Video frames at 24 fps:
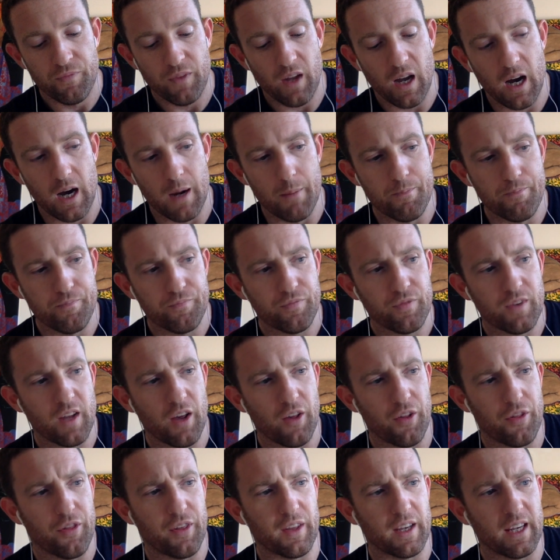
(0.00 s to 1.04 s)
Um, the
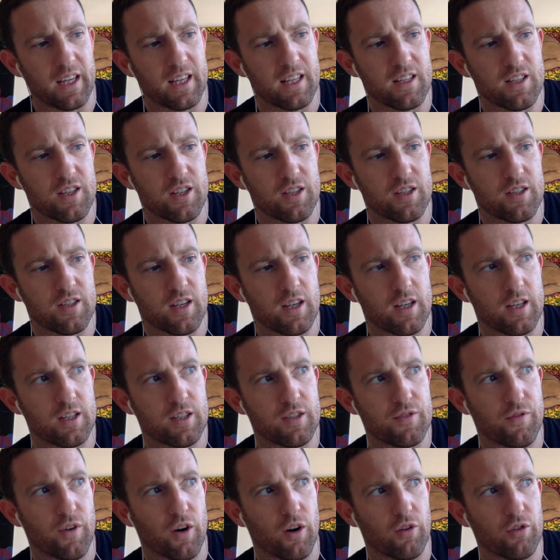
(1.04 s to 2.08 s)
other thing is, is,
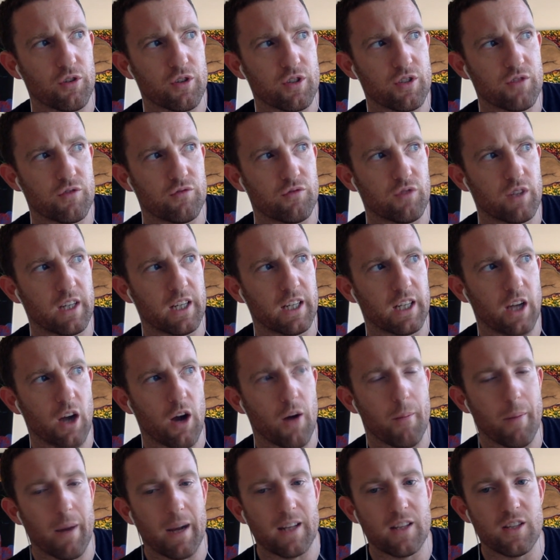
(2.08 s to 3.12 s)
as far as really
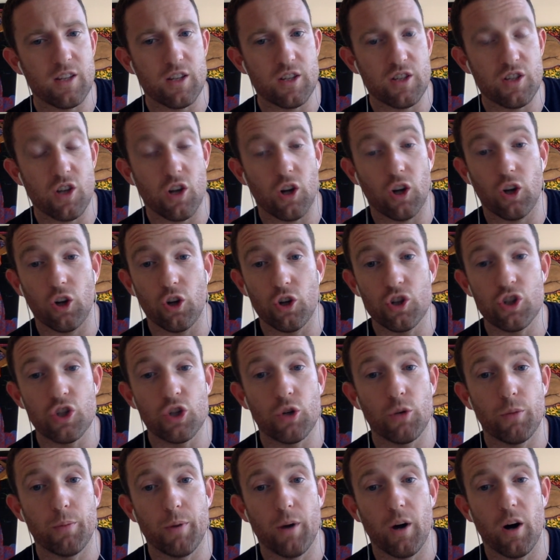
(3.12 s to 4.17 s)
going back to the
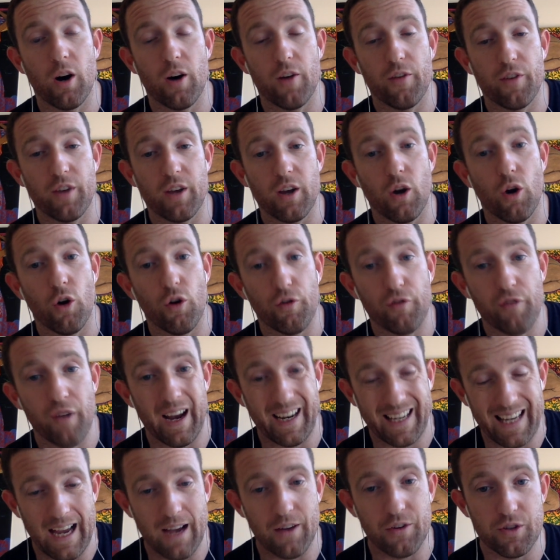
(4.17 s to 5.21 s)
psychological part of it, of
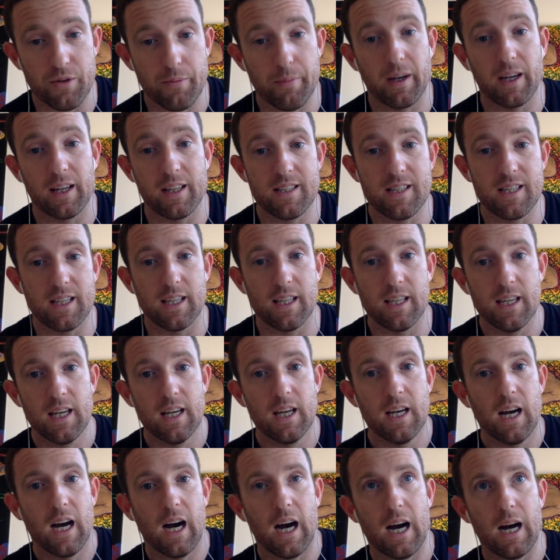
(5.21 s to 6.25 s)
accountability,
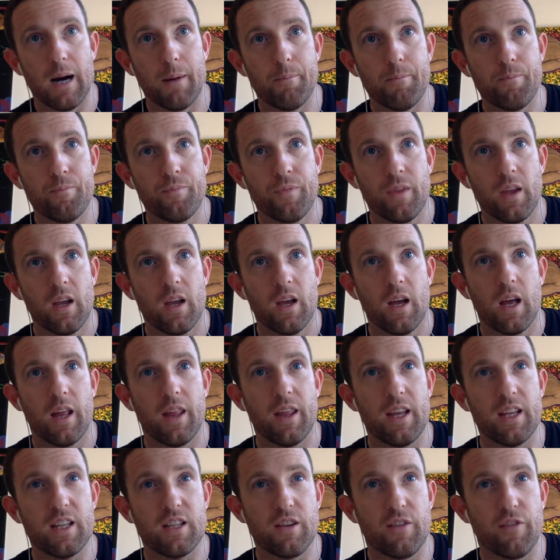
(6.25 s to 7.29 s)
um,
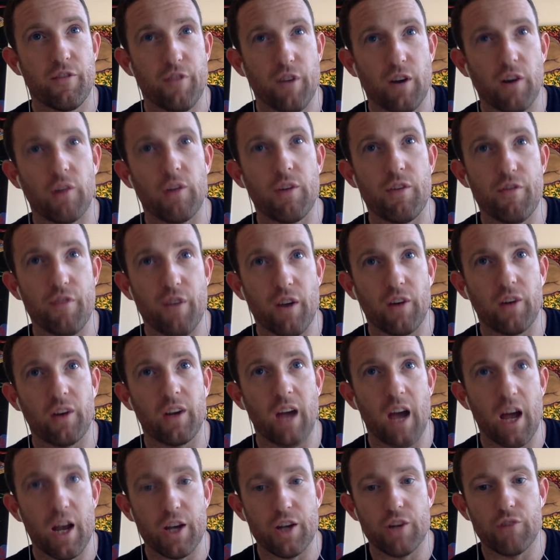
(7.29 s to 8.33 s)
it's a very, very
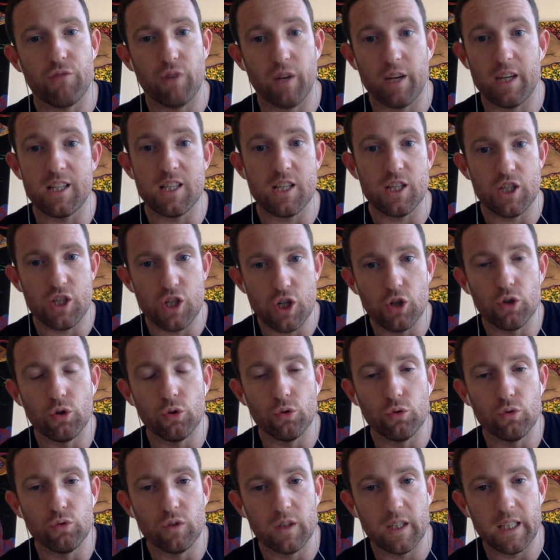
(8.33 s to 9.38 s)
underrated tool
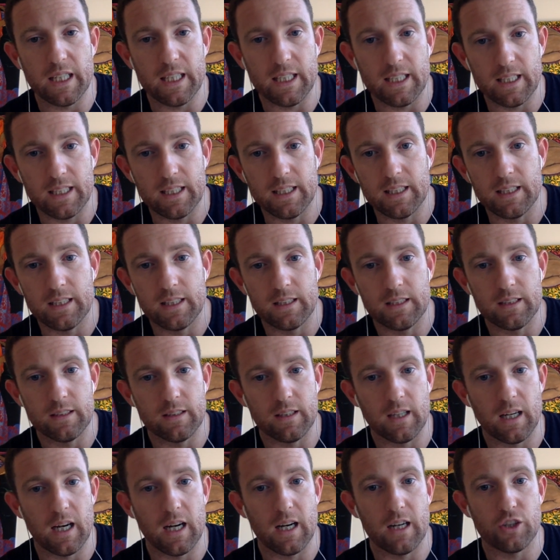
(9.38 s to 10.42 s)
in
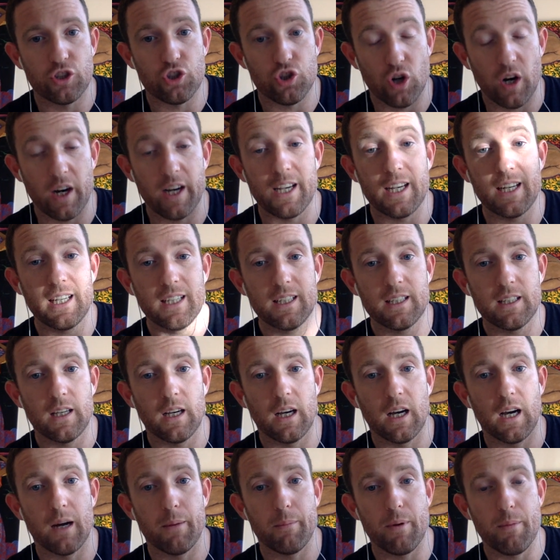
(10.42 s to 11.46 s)
uh, training
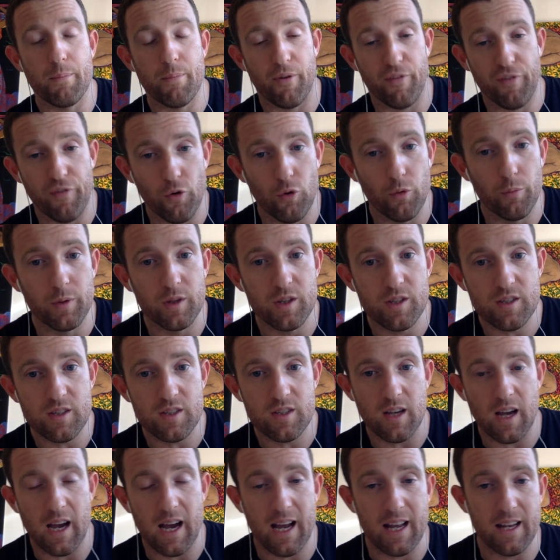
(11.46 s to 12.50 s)
um, in
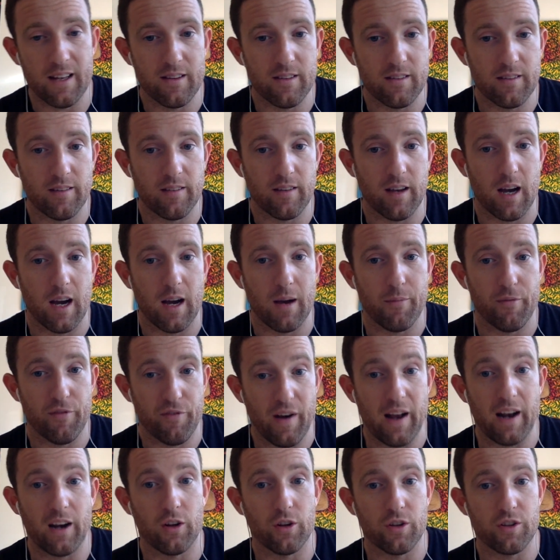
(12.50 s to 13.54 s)
performance and um,
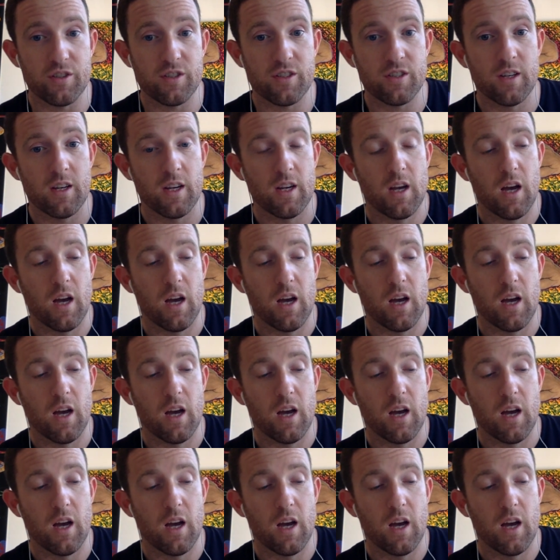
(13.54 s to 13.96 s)
fat loss.